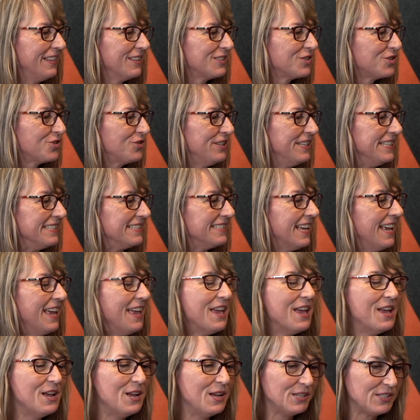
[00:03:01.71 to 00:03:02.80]
the streets.
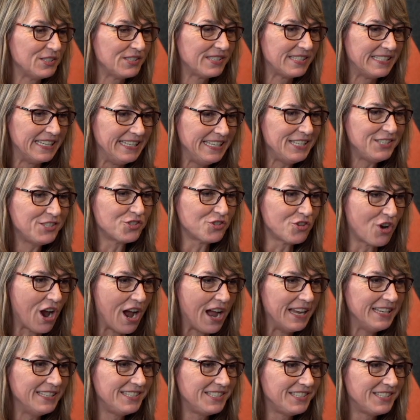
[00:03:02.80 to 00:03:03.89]
City
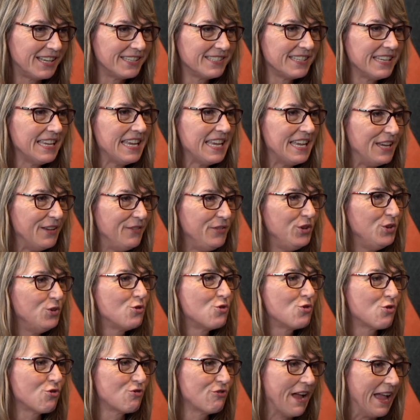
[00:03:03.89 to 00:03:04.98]
Strides doesn't give you
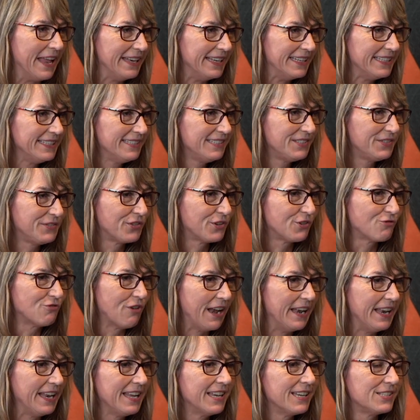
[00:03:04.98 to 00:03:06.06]
credit for
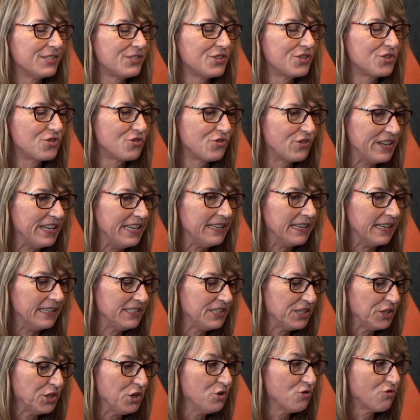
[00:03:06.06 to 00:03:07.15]
running a street
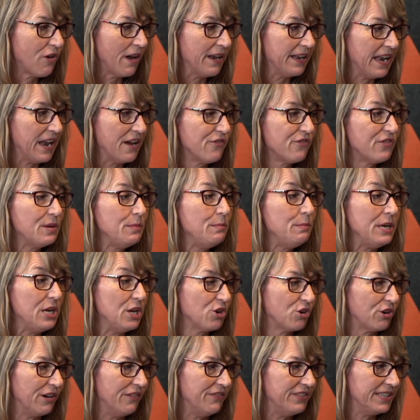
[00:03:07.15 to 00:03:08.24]
until you run every
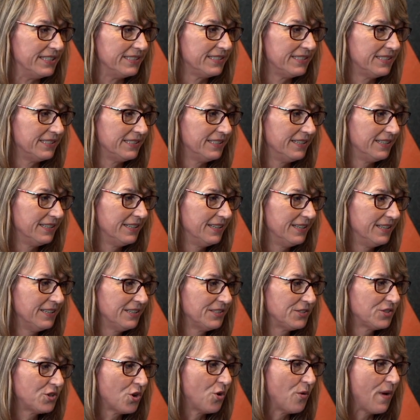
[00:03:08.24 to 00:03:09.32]
meter of it.
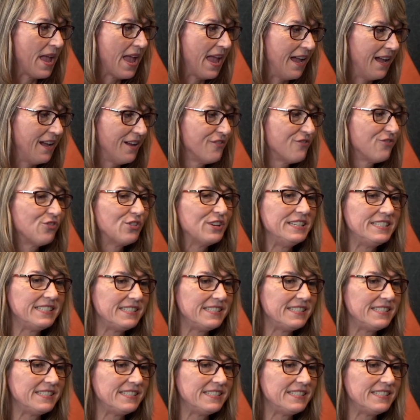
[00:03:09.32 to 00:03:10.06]
So every